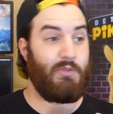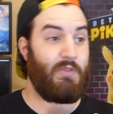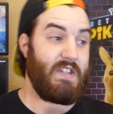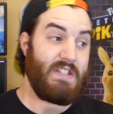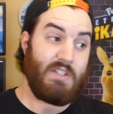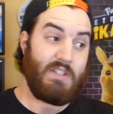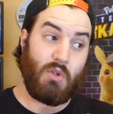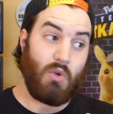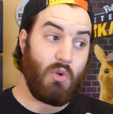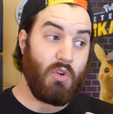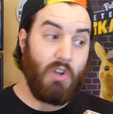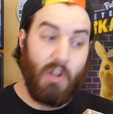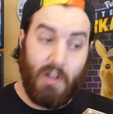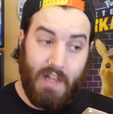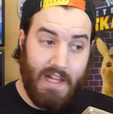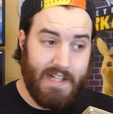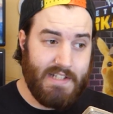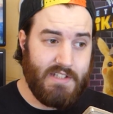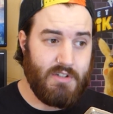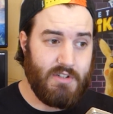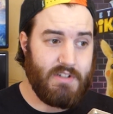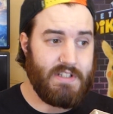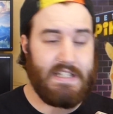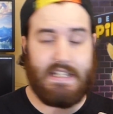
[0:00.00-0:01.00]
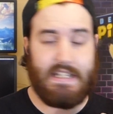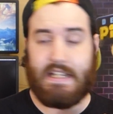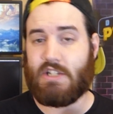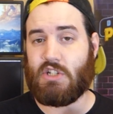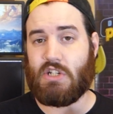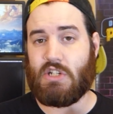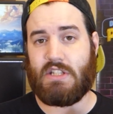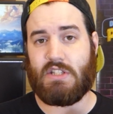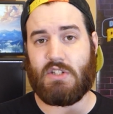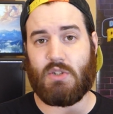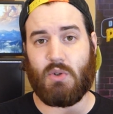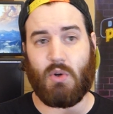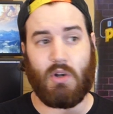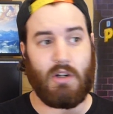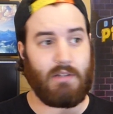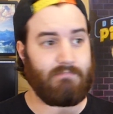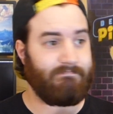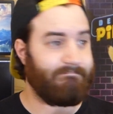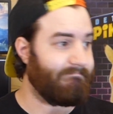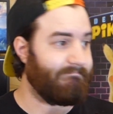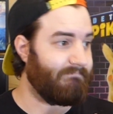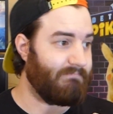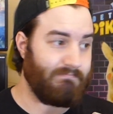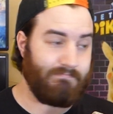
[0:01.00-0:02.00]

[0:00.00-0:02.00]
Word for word: physical collector's editions, or